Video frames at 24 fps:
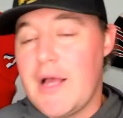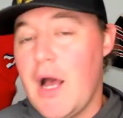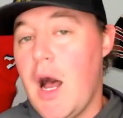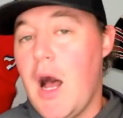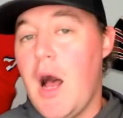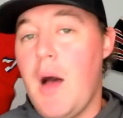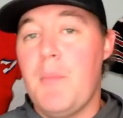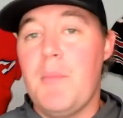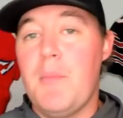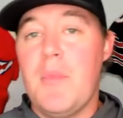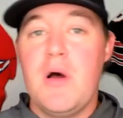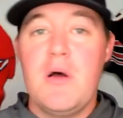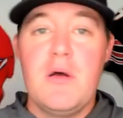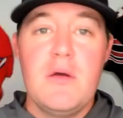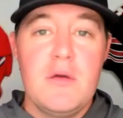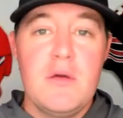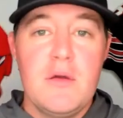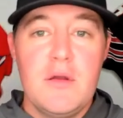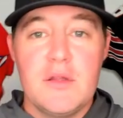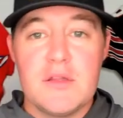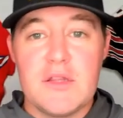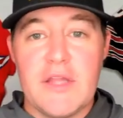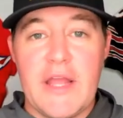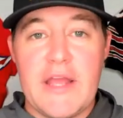come
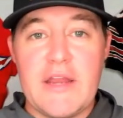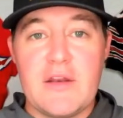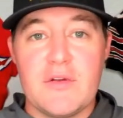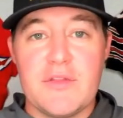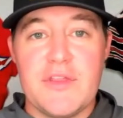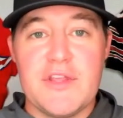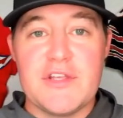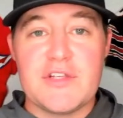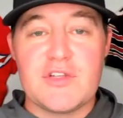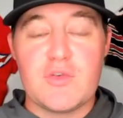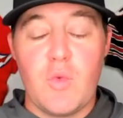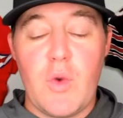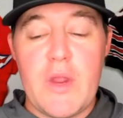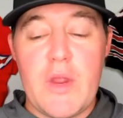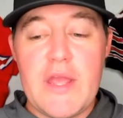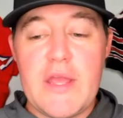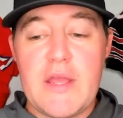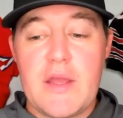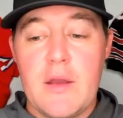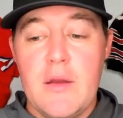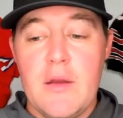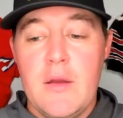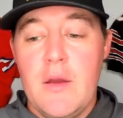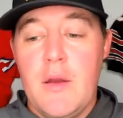later this
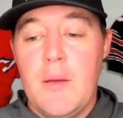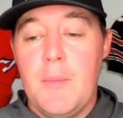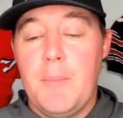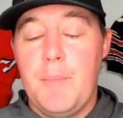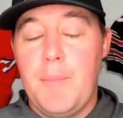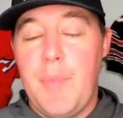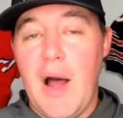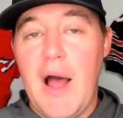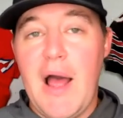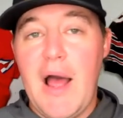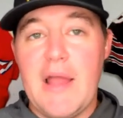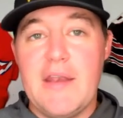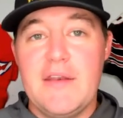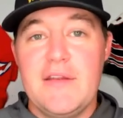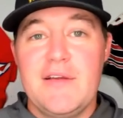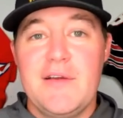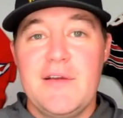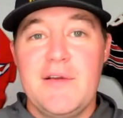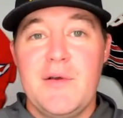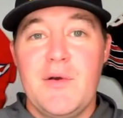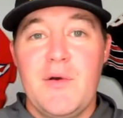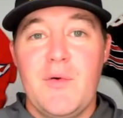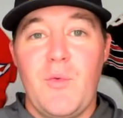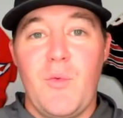week. But
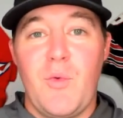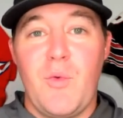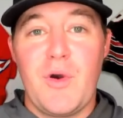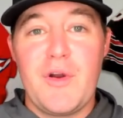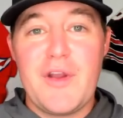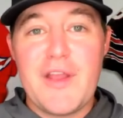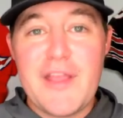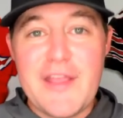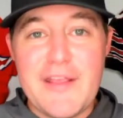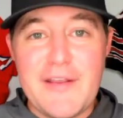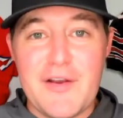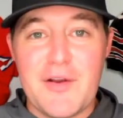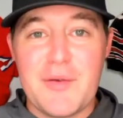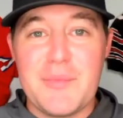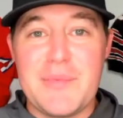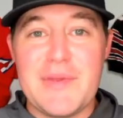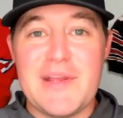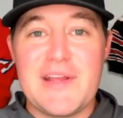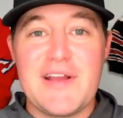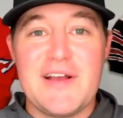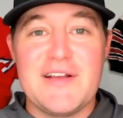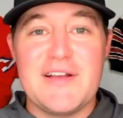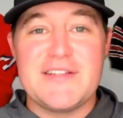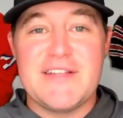we're here
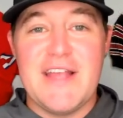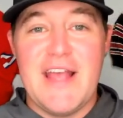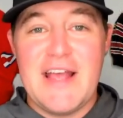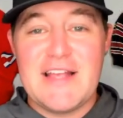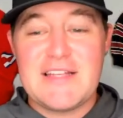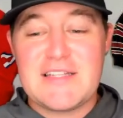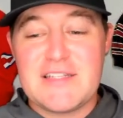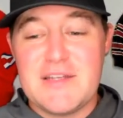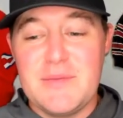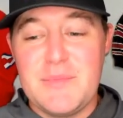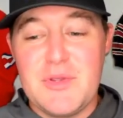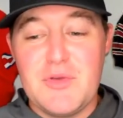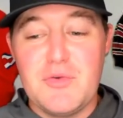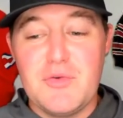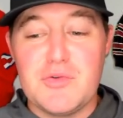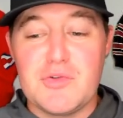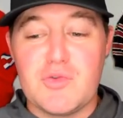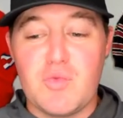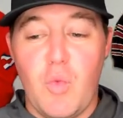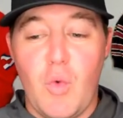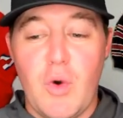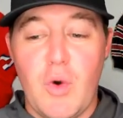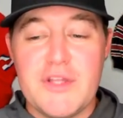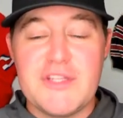because SMU
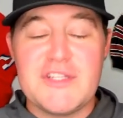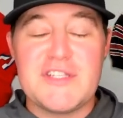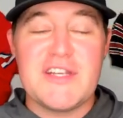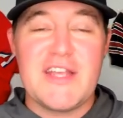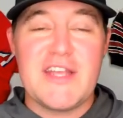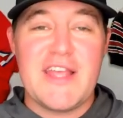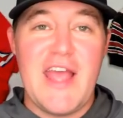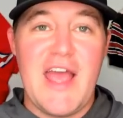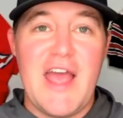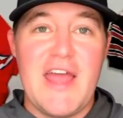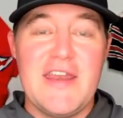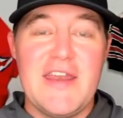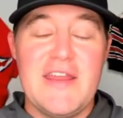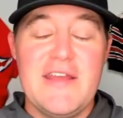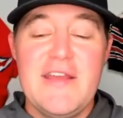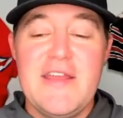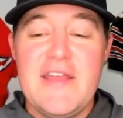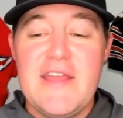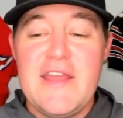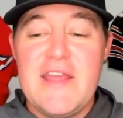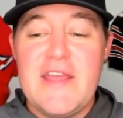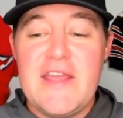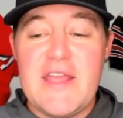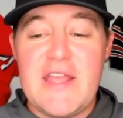is once again
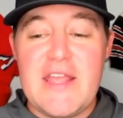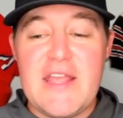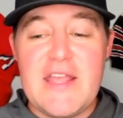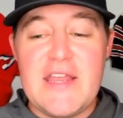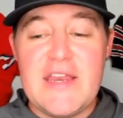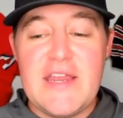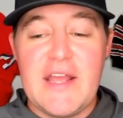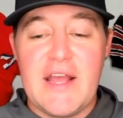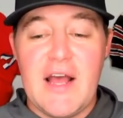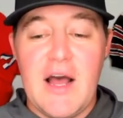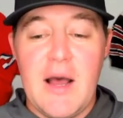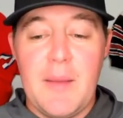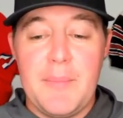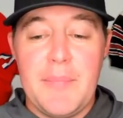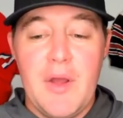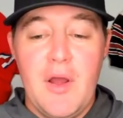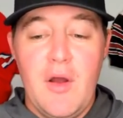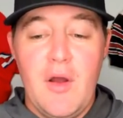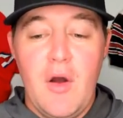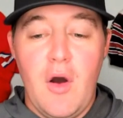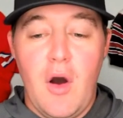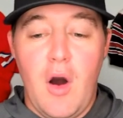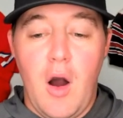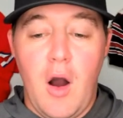heating
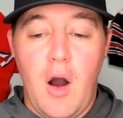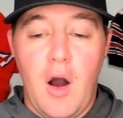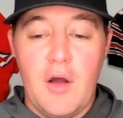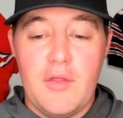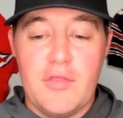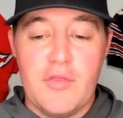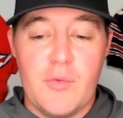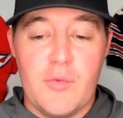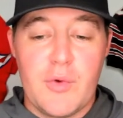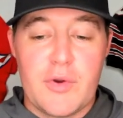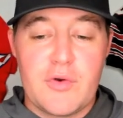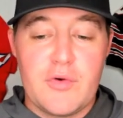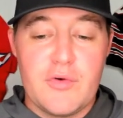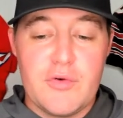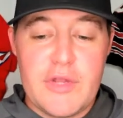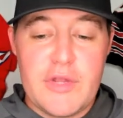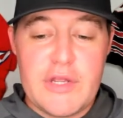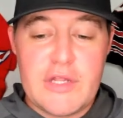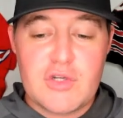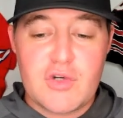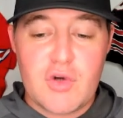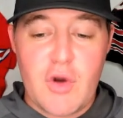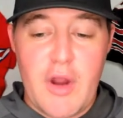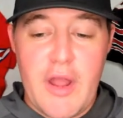up on the
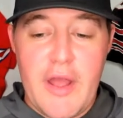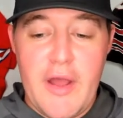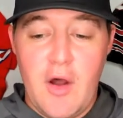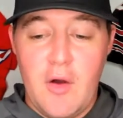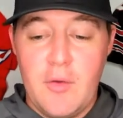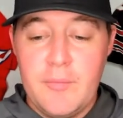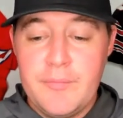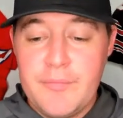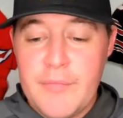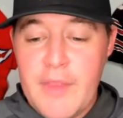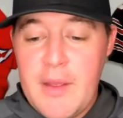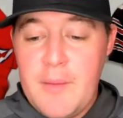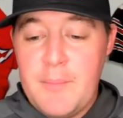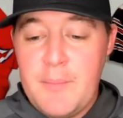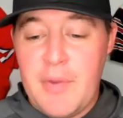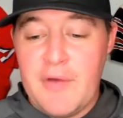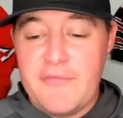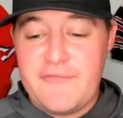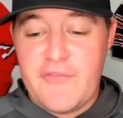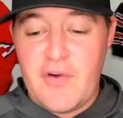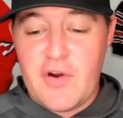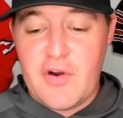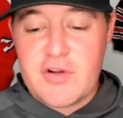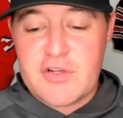recruiting trail.
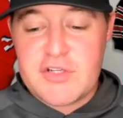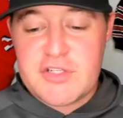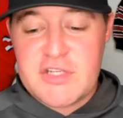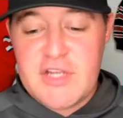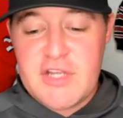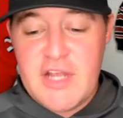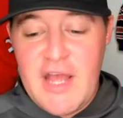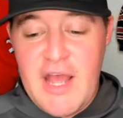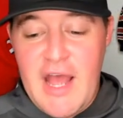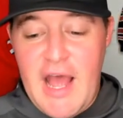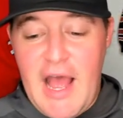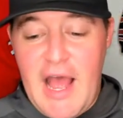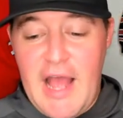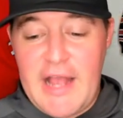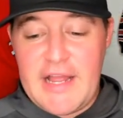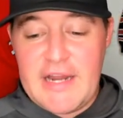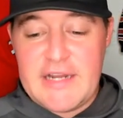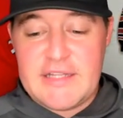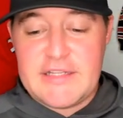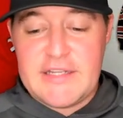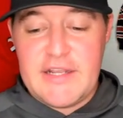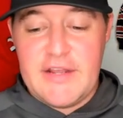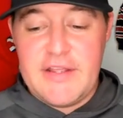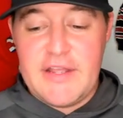But first, I got
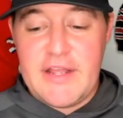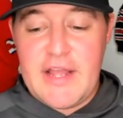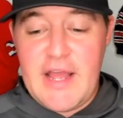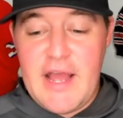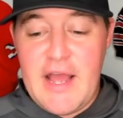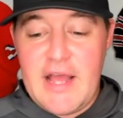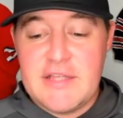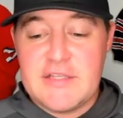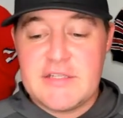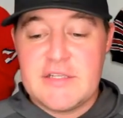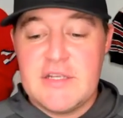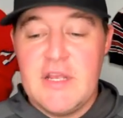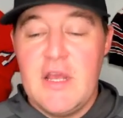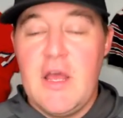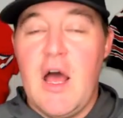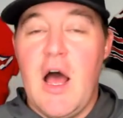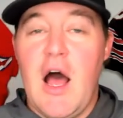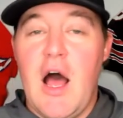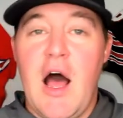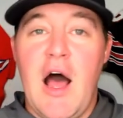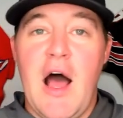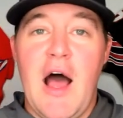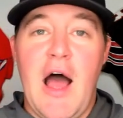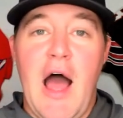to tell you guys,
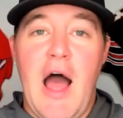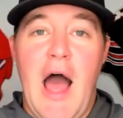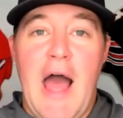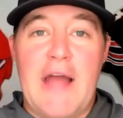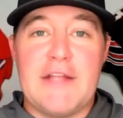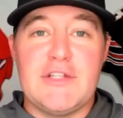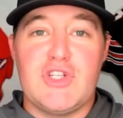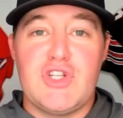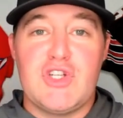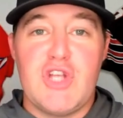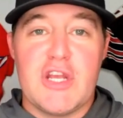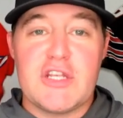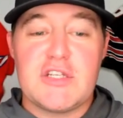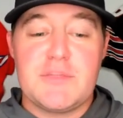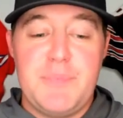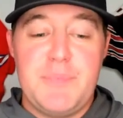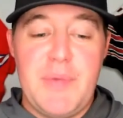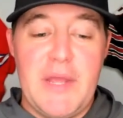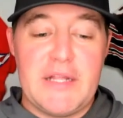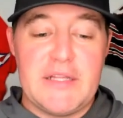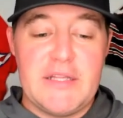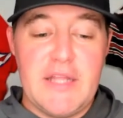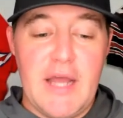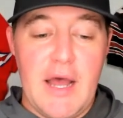I just
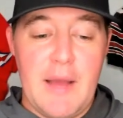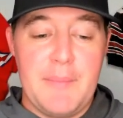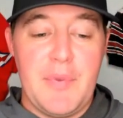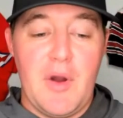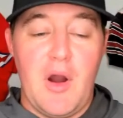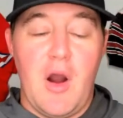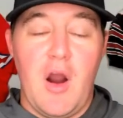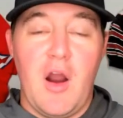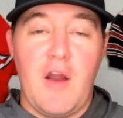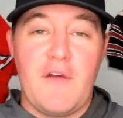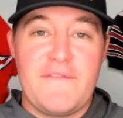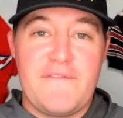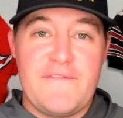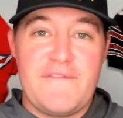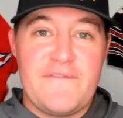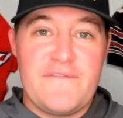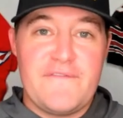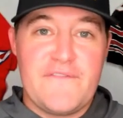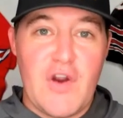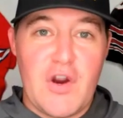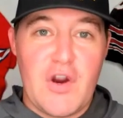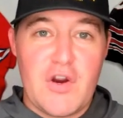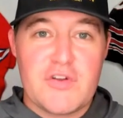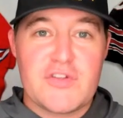picked up our
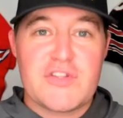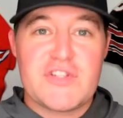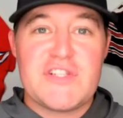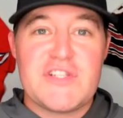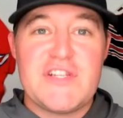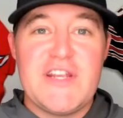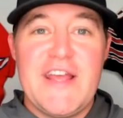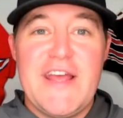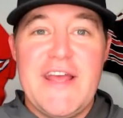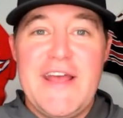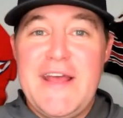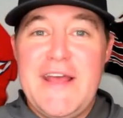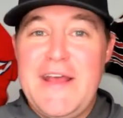first